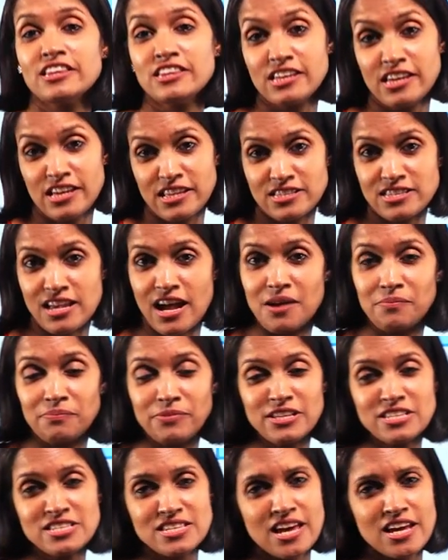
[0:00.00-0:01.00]
other
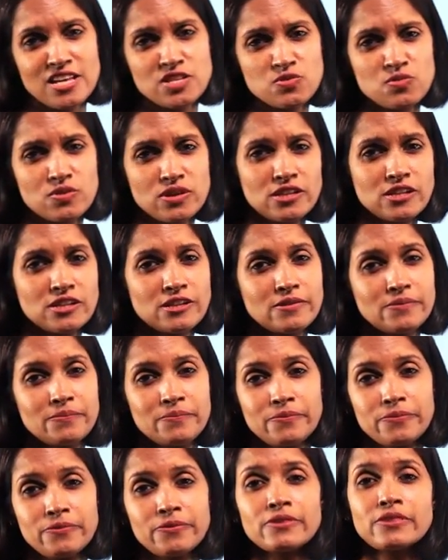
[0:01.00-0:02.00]
examples as well,
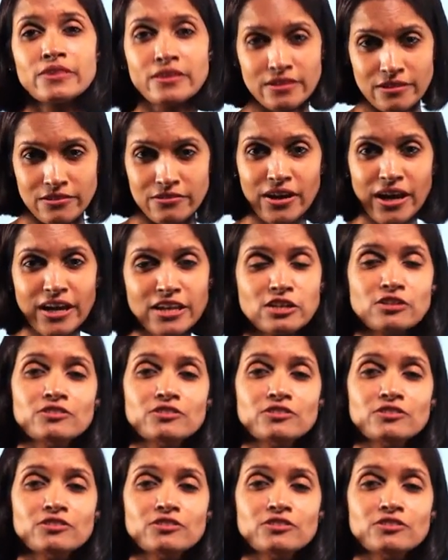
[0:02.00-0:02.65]
right?